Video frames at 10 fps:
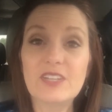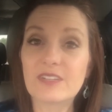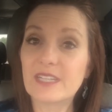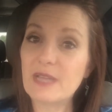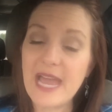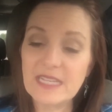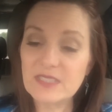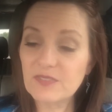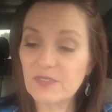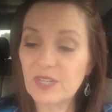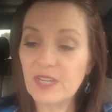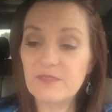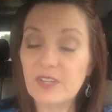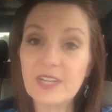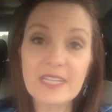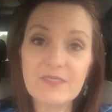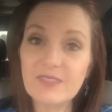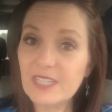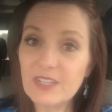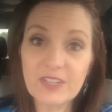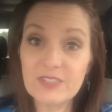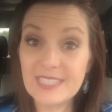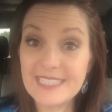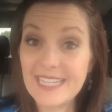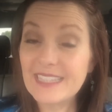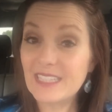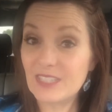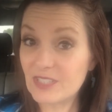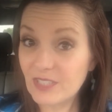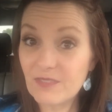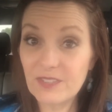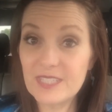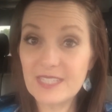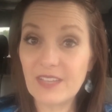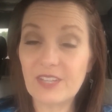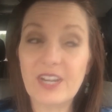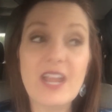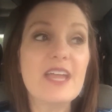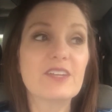You're going to ask for a very convenient closing date that is good for the seller.